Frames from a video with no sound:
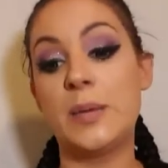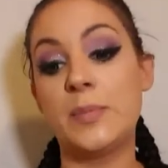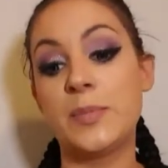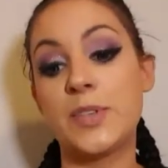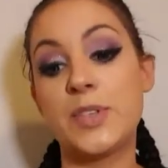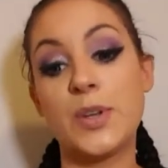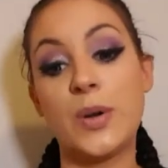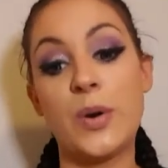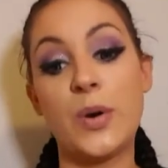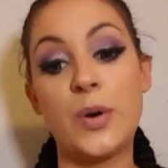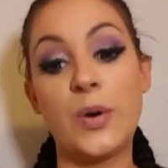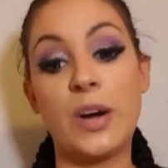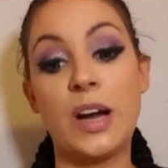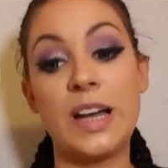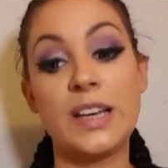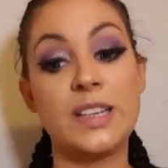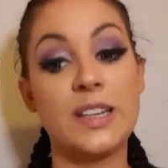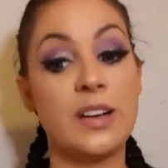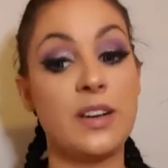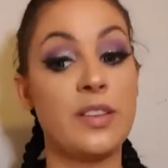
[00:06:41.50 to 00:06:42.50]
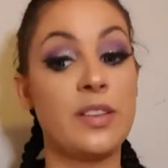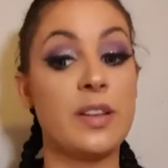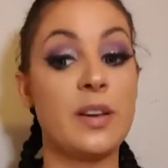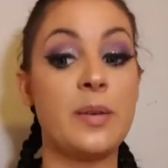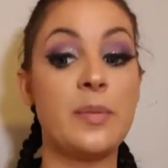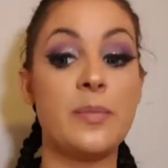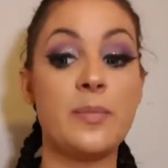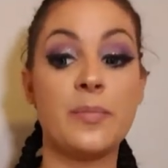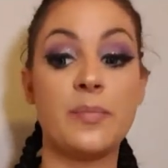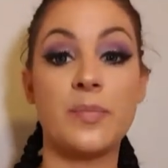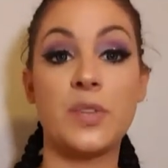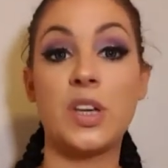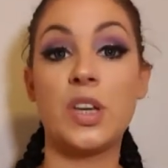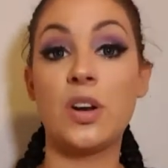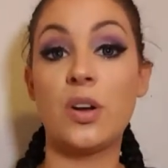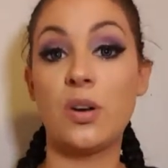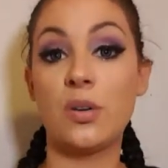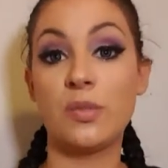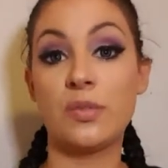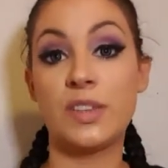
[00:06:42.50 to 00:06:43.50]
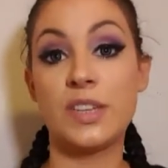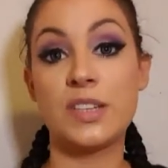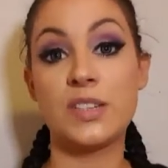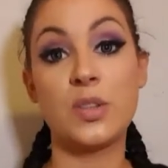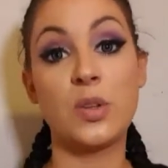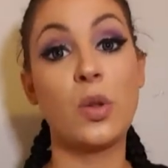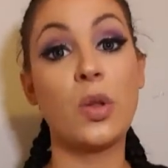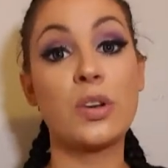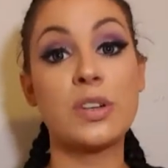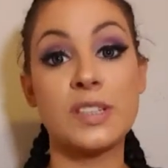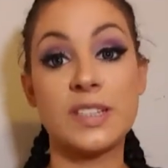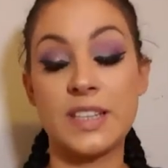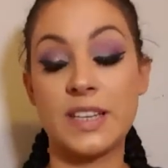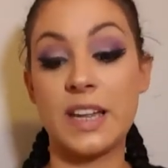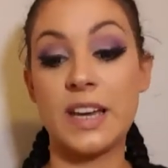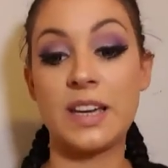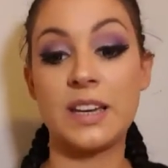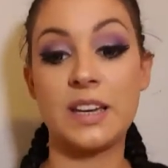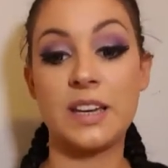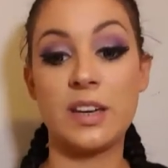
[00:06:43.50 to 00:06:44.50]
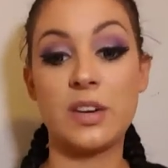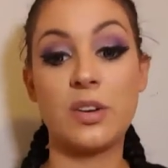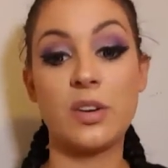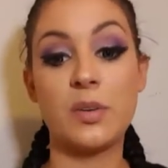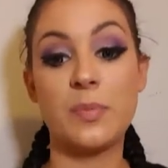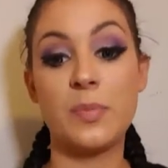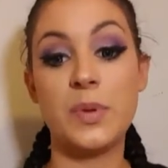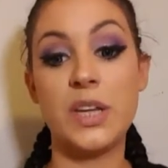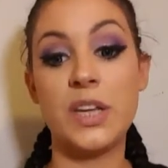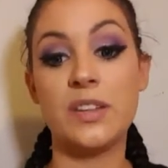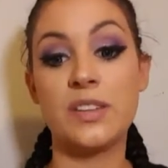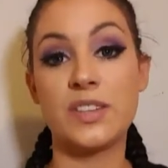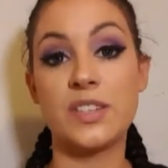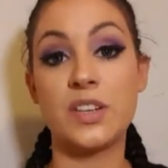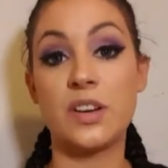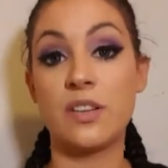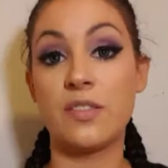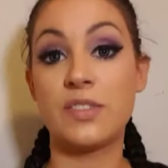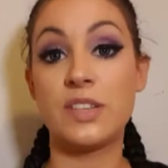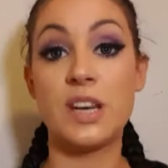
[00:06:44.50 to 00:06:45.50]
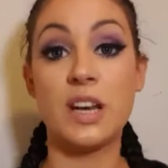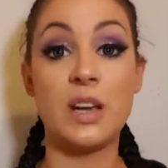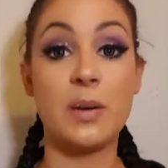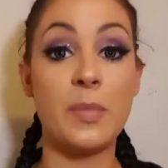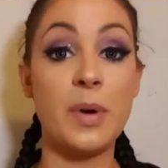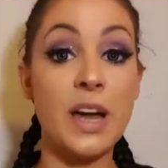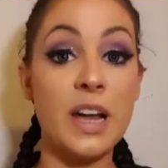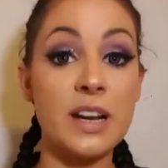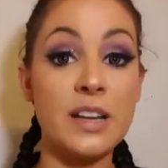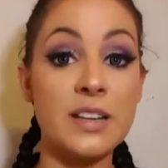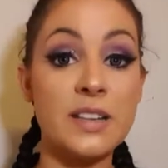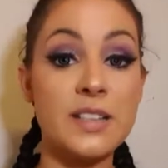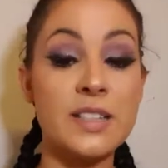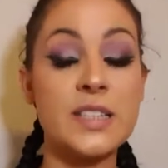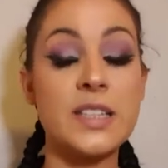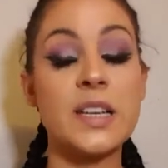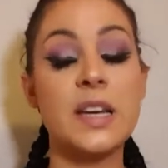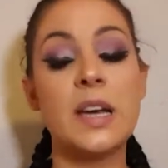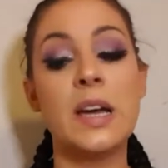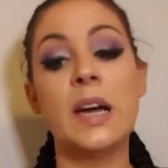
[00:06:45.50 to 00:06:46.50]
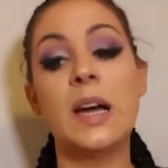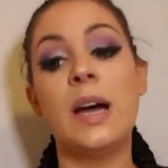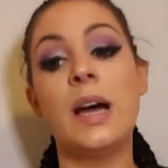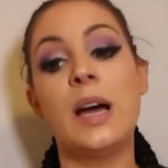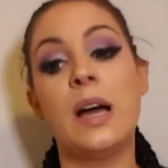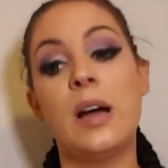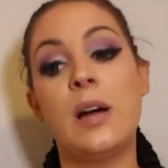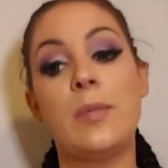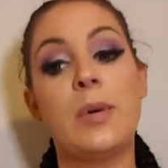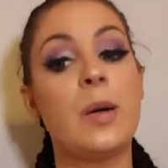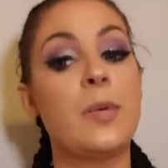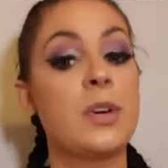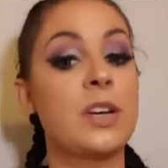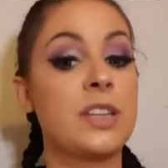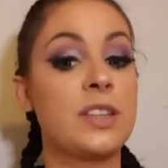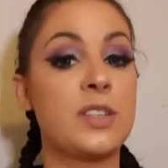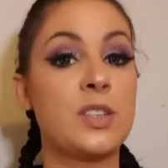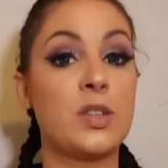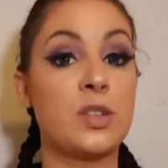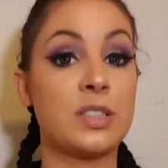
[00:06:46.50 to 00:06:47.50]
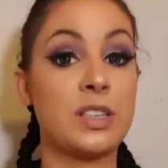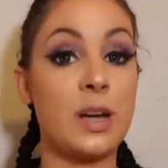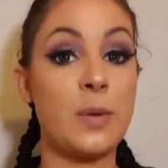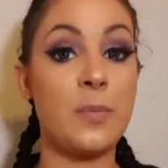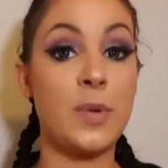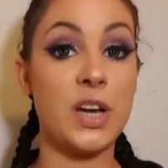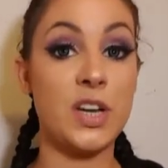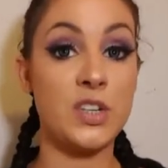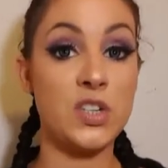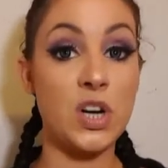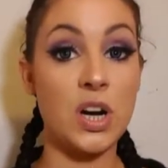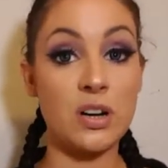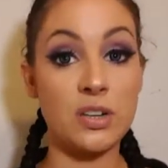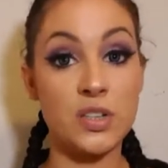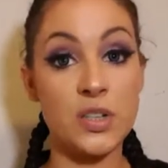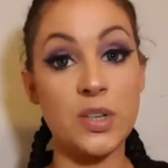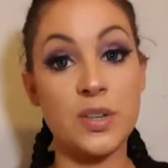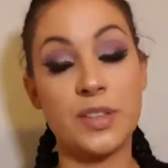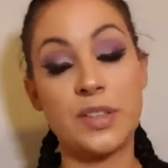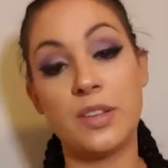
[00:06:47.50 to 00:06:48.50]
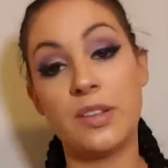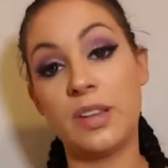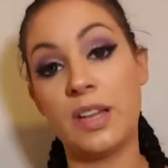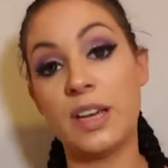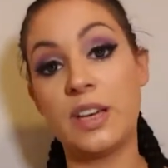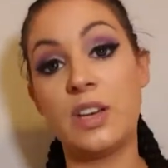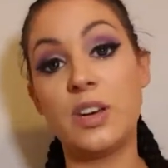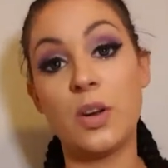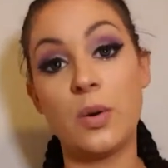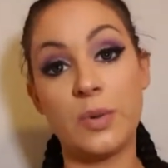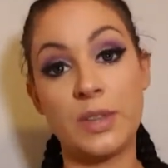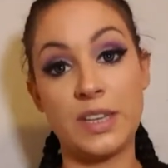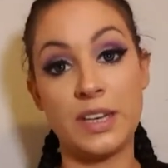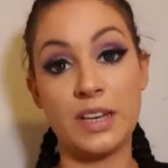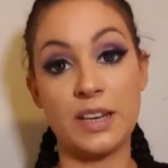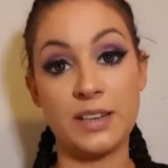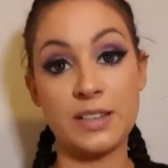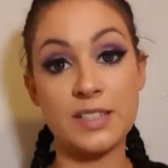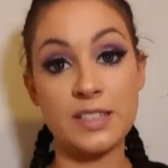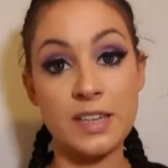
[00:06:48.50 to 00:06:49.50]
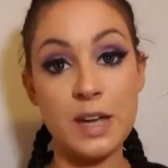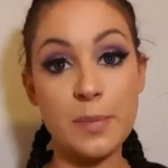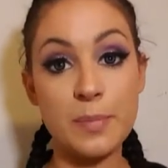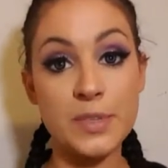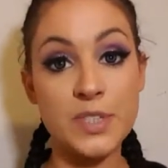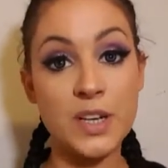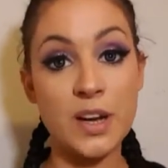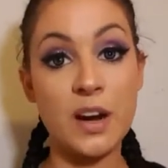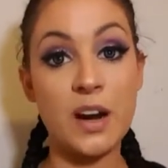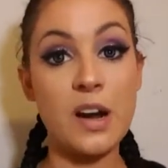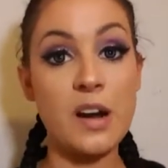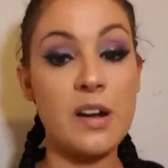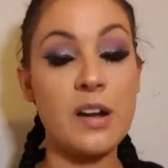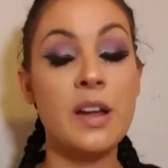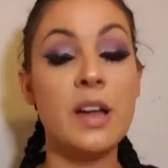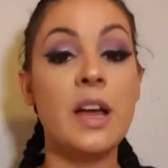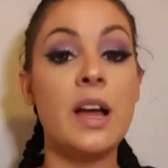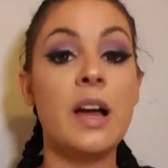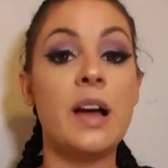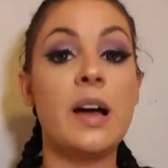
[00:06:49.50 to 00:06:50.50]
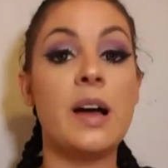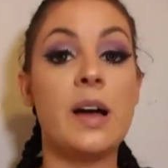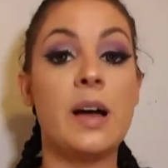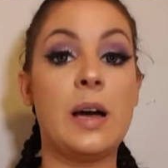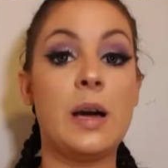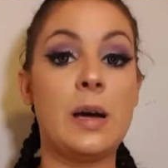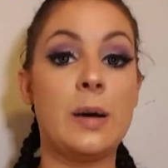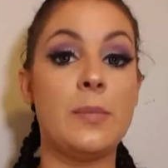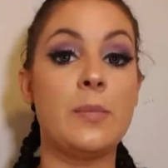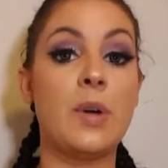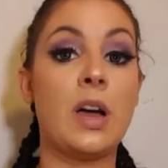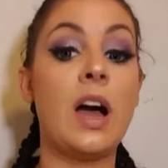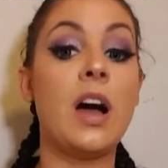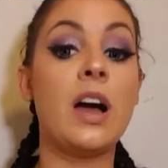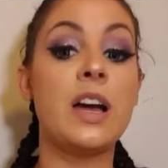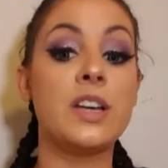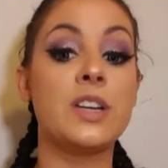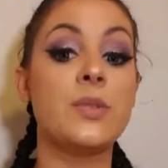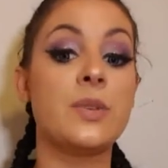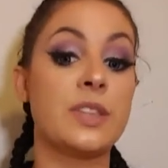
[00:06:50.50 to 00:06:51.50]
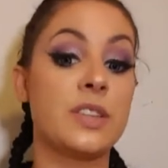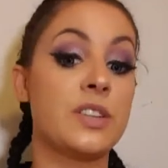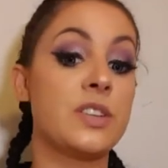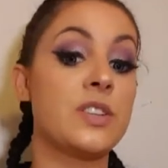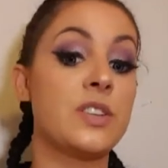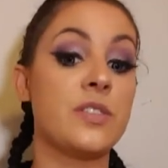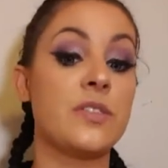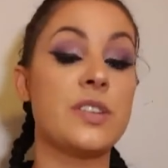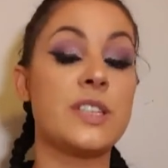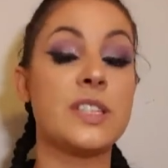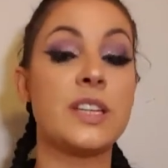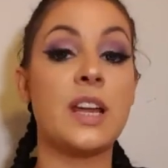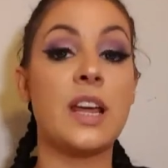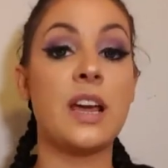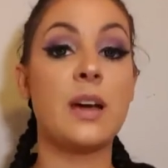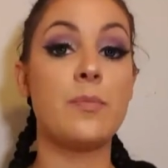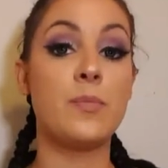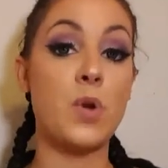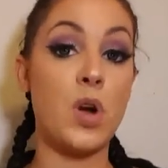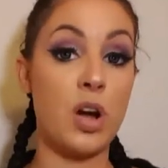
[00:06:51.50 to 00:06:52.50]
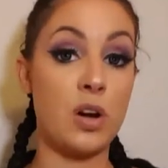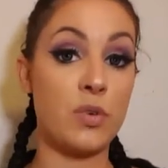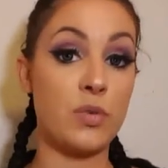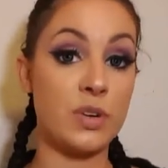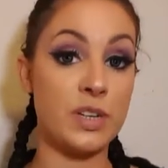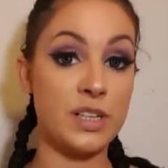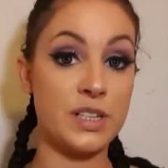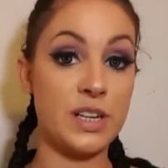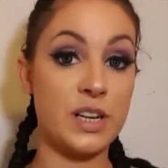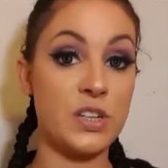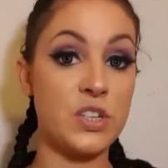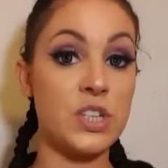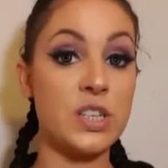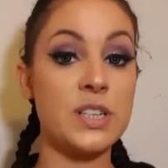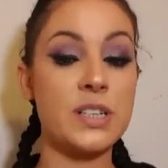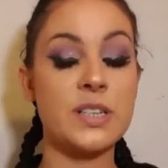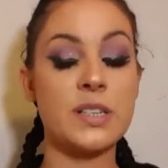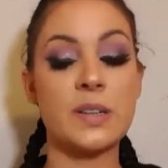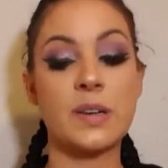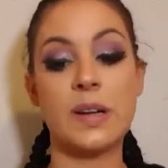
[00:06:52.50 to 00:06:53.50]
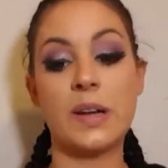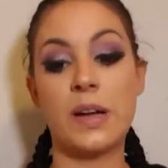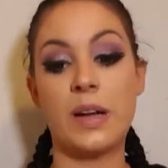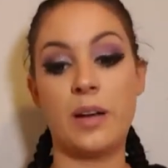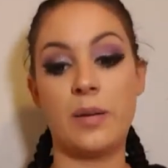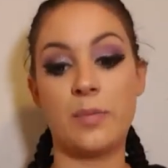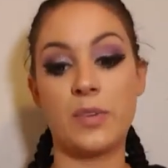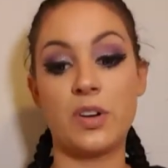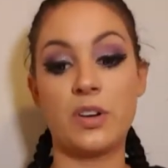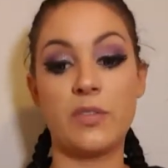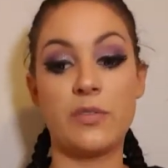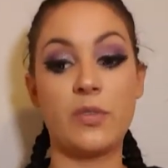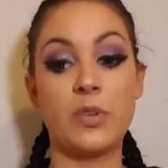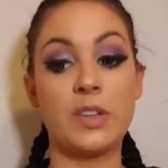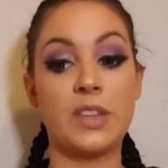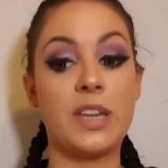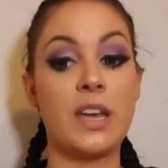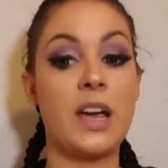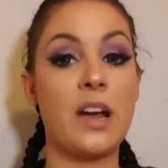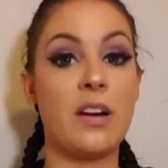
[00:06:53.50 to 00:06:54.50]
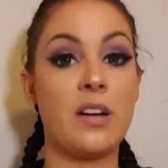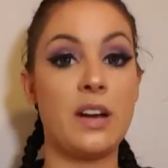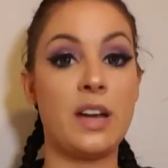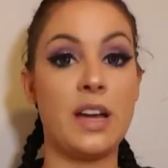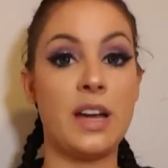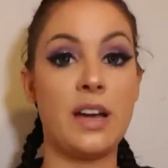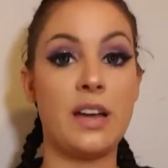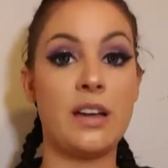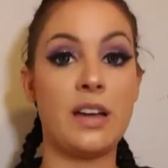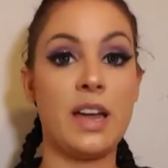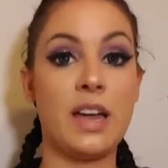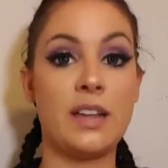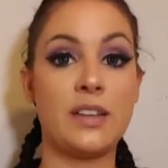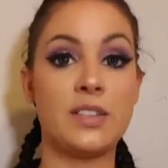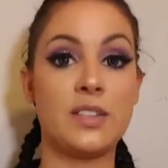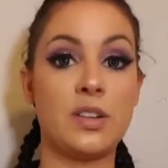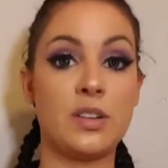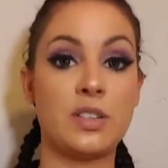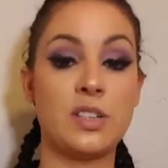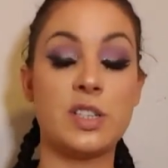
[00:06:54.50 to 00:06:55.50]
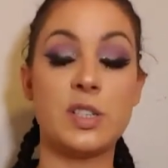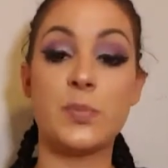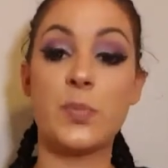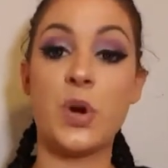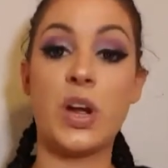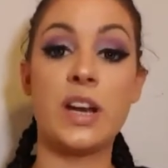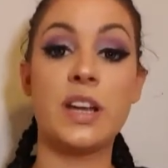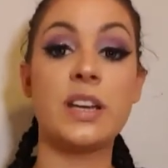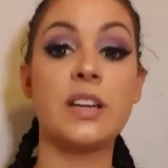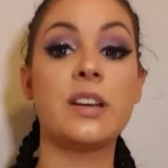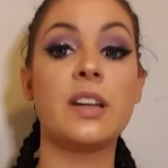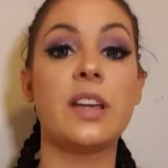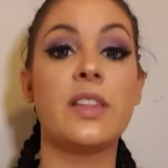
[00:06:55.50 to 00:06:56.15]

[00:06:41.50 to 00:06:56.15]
So I tell them, you know, this looks like it could be the start of tinea pedis. I would get this looked at by a doctor and they'll let you know what the next steps are. I doing this service today, I'm not going to touch it. I'm going to avoid the area as not to spread it.